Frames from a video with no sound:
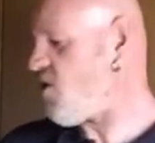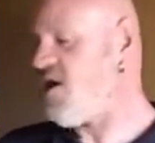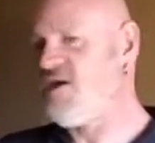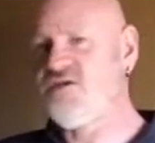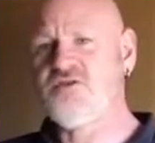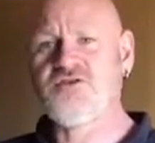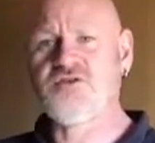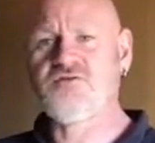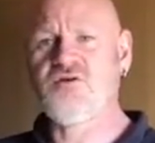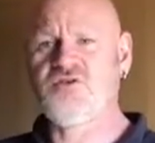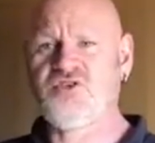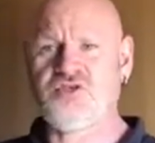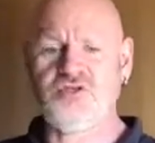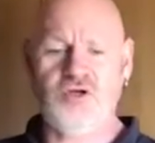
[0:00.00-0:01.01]
grains.
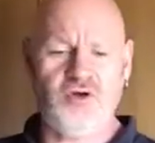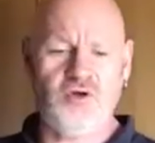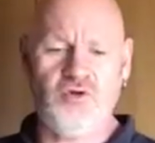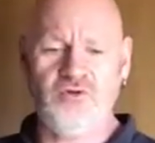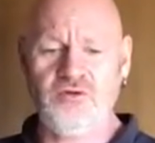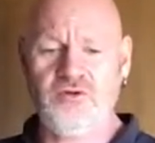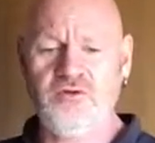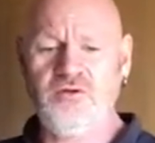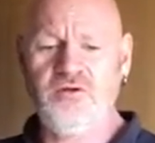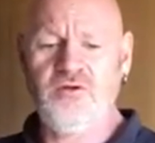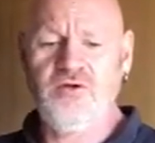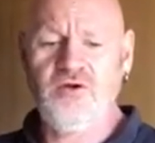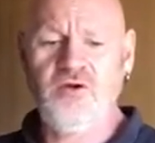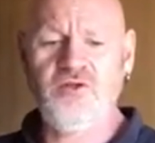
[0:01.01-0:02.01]
I've just done it on
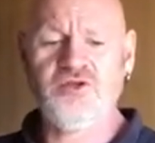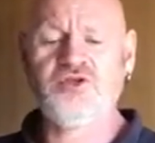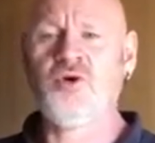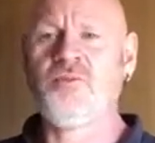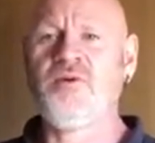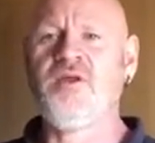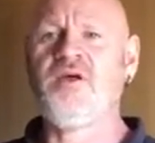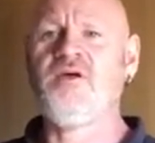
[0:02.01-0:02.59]
the top in